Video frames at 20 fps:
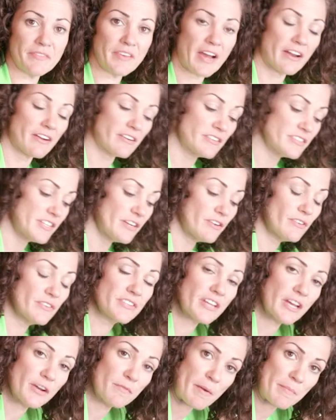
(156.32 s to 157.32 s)
we've got our
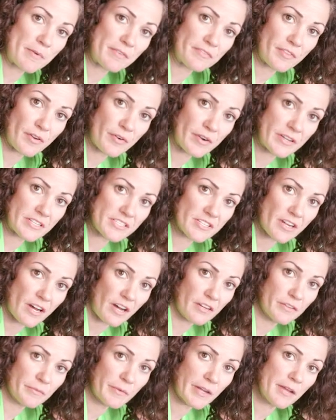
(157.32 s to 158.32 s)
ZeroSkid Rubber Floor
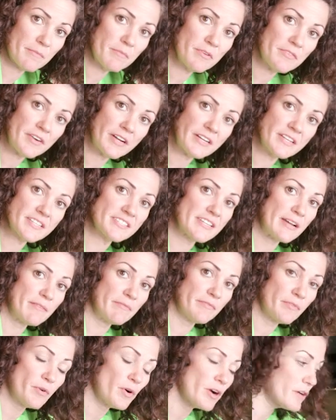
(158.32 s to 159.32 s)
installed, we can move on to
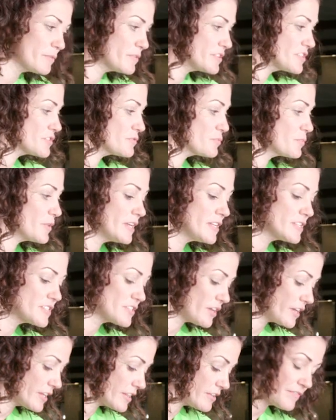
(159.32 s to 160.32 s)
step 4, which is
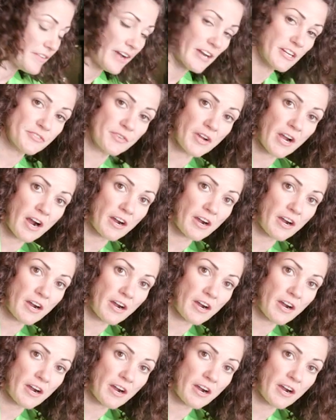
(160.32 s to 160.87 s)
reinstalling the factory